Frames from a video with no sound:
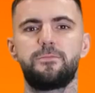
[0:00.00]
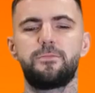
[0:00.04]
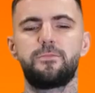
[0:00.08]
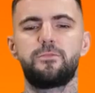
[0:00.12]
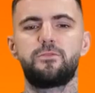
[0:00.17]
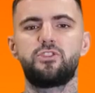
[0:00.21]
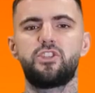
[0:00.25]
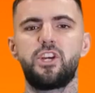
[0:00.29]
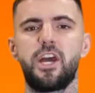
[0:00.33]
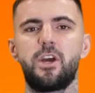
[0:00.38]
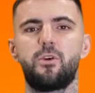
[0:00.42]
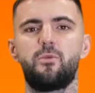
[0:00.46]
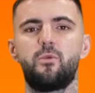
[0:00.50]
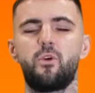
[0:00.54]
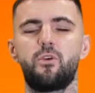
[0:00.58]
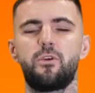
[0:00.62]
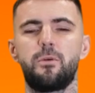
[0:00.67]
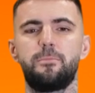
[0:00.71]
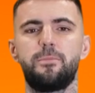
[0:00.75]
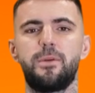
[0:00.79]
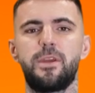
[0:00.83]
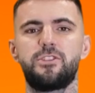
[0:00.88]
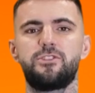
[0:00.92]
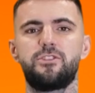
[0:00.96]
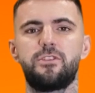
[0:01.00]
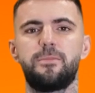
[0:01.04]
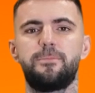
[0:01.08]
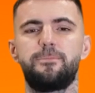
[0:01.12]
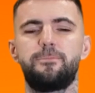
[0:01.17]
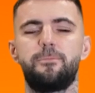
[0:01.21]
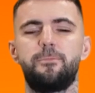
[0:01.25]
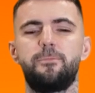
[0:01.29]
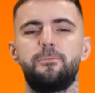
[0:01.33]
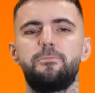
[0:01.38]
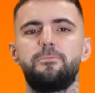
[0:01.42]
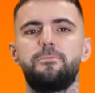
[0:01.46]
Check water pressure.
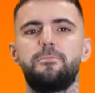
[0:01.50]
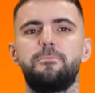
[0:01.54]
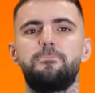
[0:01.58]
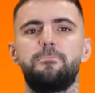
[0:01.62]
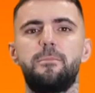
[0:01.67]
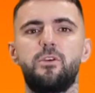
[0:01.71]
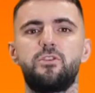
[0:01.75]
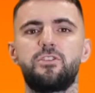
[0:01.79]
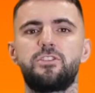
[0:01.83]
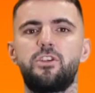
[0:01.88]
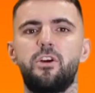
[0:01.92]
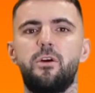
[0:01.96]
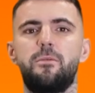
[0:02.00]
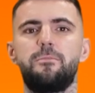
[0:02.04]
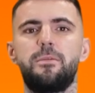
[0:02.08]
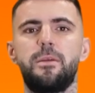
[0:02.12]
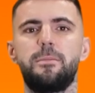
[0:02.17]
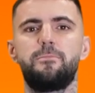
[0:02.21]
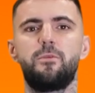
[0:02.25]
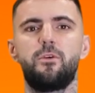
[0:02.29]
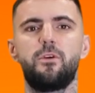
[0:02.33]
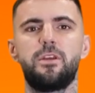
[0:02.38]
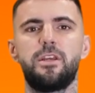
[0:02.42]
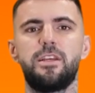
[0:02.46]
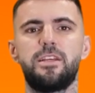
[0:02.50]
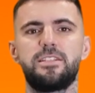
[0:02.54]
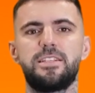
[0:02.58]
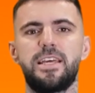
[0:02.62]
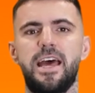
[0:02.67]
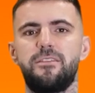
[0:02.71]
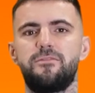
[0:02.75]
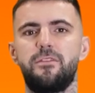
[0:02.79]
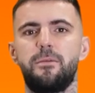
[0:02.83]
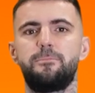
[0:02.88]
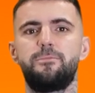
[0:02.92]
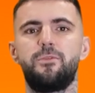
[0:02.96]
Most Combi boilers
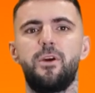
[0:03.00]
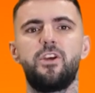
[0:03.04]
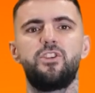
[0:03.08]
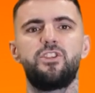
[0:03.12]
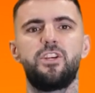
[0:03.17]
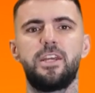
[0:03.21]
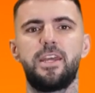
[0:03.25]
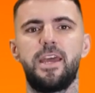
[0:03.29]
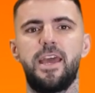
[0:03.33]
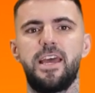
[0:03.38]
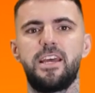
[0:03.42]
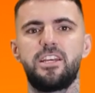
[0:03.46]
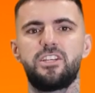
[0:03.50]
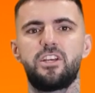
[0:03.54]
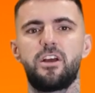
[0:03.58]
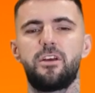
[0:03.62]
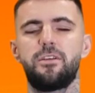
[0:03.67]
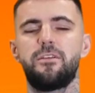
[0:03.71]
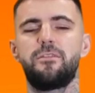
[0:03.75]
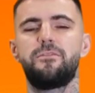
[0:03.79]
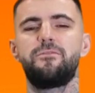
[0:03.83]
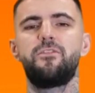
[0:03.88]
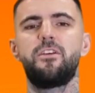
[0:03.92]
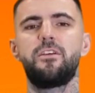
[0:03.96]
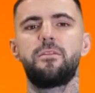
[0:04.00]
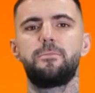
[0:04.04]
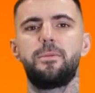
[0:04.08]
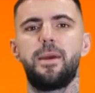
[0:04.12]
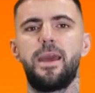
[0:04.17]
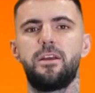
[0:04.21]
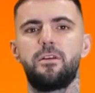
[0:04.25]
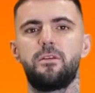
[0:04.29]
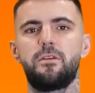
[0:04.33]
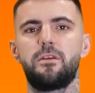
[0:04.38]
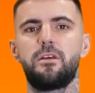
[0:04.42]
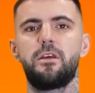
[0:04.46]
have a pressure gauge on the front
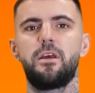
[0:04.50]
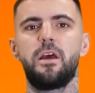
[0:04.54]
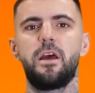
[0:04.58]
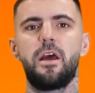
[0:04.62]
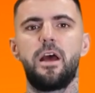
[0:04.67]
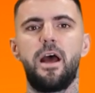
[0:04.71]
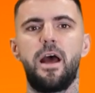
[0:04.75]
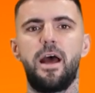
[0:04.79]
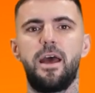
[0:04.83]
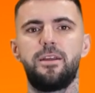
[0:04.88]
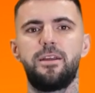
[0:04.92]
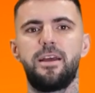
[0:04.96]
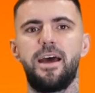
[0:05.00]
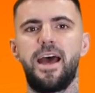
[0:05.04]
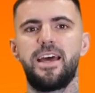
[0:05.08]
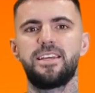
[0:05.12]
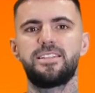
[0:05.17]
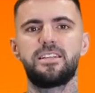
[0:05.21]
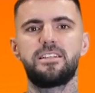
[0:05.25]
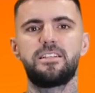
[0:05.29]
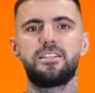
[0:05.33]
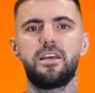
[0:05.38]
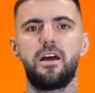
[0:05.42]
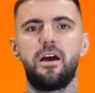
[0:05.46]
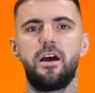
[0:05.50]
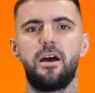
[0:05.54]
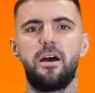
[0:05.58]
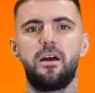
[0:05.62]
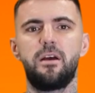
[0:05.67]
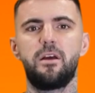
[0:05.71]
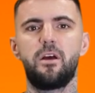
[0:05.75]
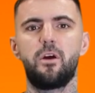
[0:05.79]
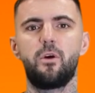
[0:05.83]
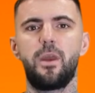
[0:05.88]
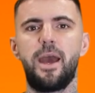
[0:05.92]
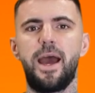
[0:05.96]
panel, either as a dial
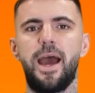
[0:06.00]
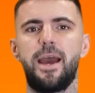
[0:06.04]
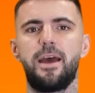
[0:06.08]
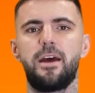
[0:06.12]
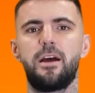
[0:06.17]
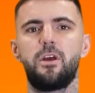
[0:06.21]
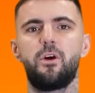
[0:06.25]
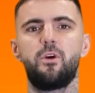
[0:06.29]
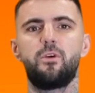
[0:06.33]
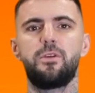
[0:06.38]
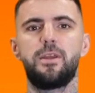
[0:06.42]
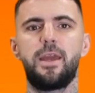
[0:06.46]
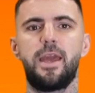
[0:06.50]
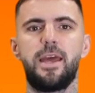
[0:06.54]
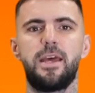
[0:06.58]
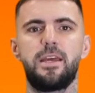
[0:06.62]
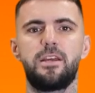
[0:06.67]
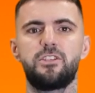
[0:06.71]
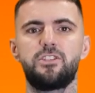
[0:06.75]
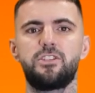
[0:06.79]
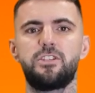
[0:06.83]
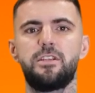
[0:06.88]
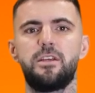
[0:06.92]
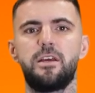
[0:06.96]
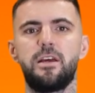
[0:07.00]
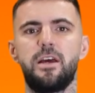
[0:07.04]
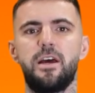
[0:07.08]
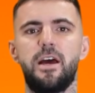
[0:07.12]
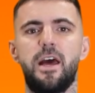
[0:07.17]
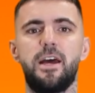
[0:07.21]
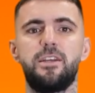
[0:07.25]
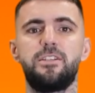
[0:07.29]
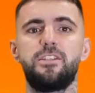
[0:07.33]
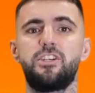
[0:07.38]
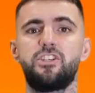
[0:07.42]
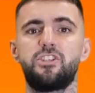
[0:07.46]
or analog gauge,
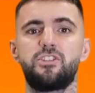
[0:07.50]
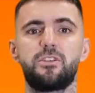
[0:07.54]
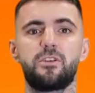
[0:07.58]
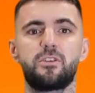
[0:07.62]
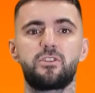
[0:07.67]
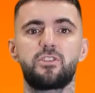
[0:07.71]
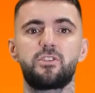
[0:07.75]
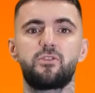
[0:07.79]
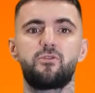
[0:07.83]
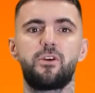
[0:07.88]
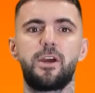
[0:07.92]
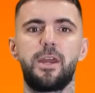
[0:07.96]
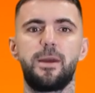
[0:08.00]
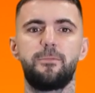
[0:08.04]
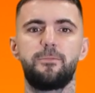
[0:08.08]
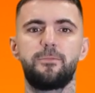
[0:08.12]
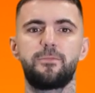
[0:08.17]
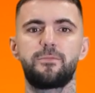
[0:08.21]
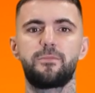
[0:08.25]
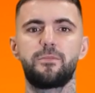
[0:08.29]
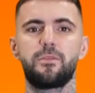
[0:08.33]
a digital screen,